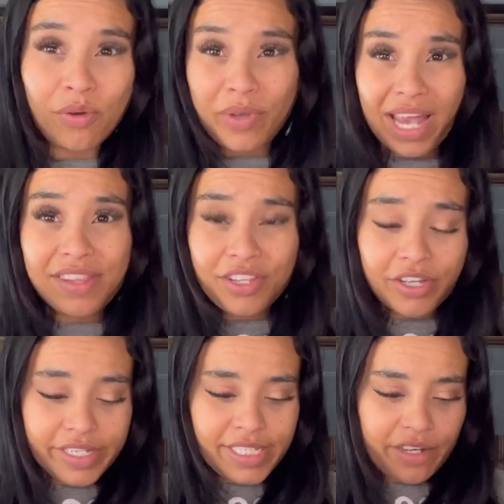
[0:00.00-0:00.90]
We had the
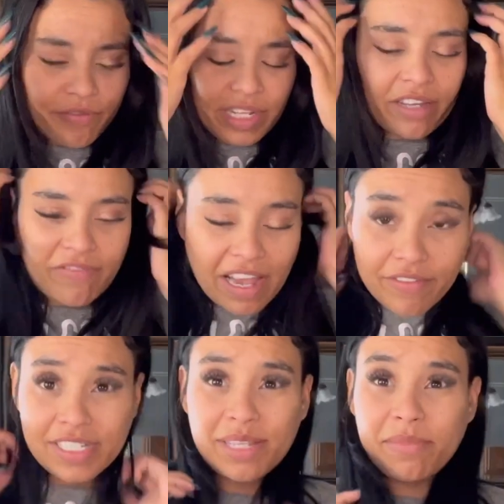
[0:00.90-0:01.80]
cookies in for like 5
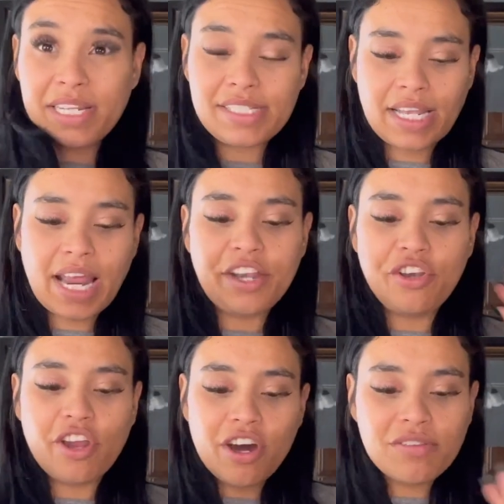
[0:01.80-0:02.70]
or 10 minutes, and I
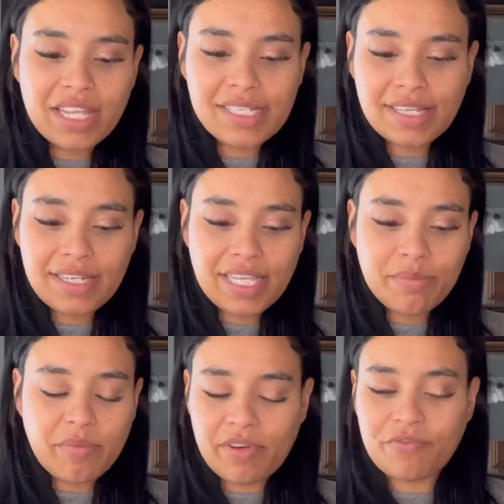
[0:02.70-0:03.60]
know that it said to keep them in